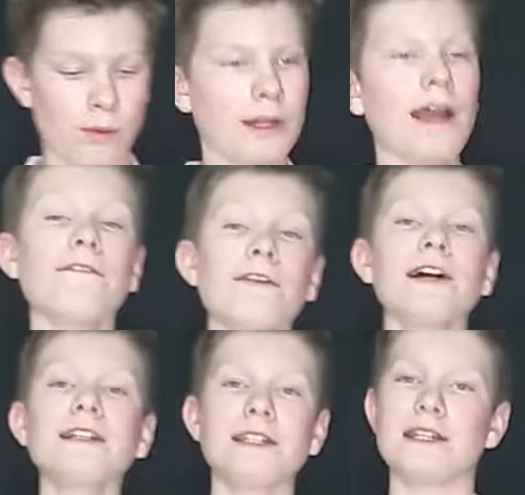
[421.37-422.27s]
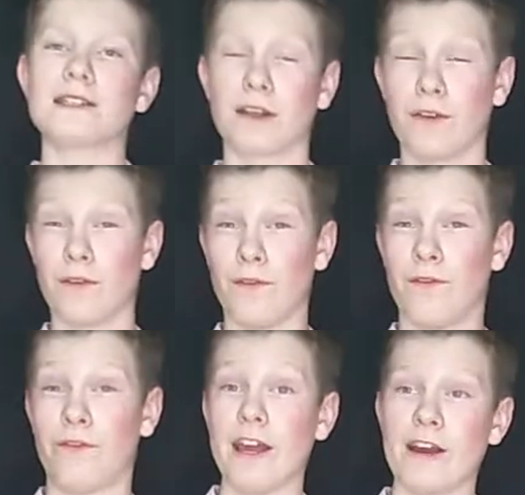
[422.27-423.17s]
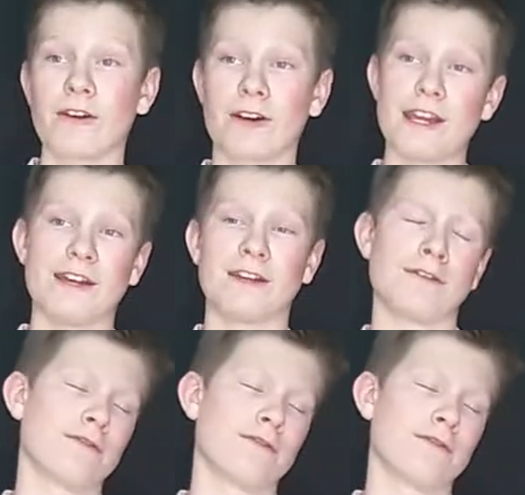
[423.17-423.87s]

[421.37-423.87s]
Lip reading: what I find is very,